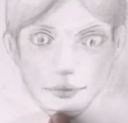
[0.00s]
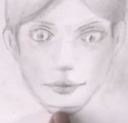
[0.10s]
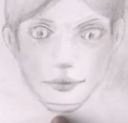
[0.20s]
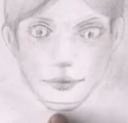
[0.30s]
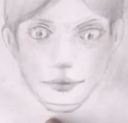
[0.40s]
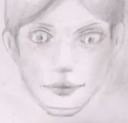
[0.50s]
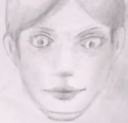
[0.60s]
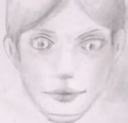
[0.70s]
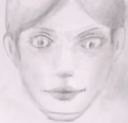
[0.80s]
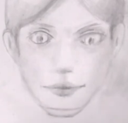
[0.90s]
This is
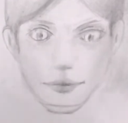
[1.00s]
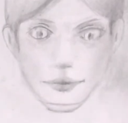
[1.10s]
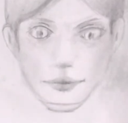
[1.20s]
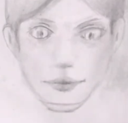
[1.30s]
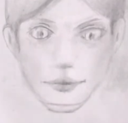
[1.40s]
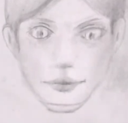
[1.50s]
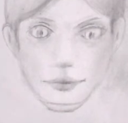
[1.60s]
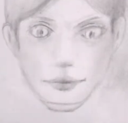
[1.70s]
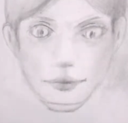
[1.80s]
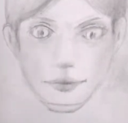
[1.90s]
where it was,
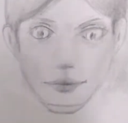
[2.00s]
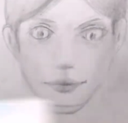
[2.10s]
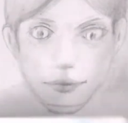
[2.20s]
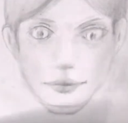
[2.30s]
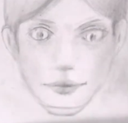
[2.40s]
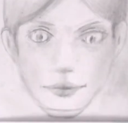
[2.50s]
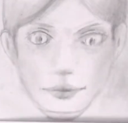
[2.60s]
right here.